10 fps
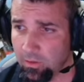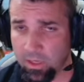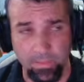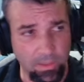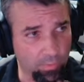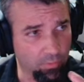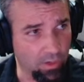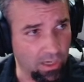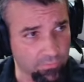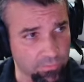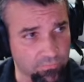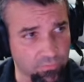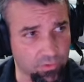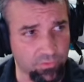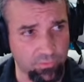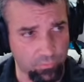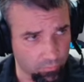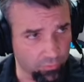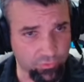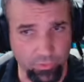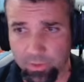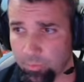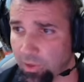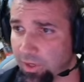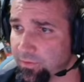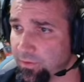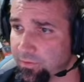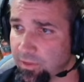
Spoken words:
And then we will have a reverse. We'll show you the process.